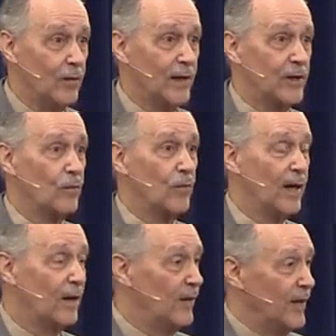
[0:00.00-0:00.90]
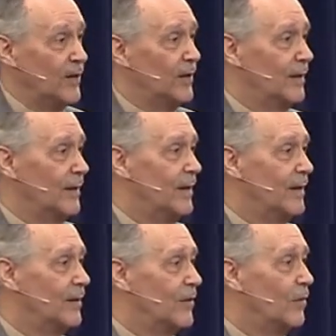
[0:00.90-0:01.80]
what's relevant
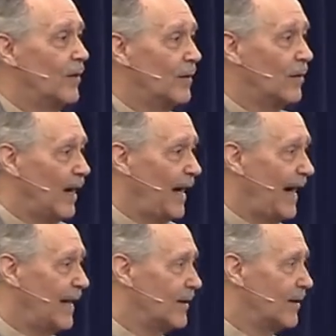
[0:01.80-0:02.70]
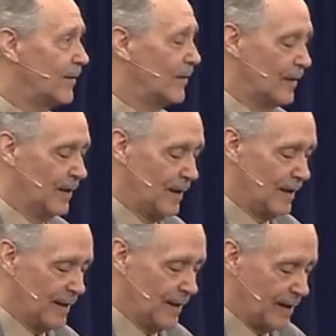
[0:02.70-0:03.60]
to where we're at.
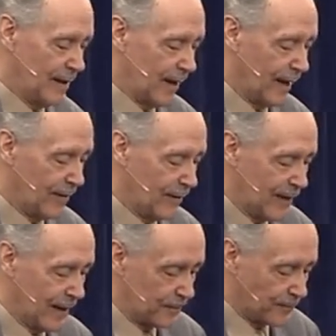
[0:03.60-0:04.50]
And uh,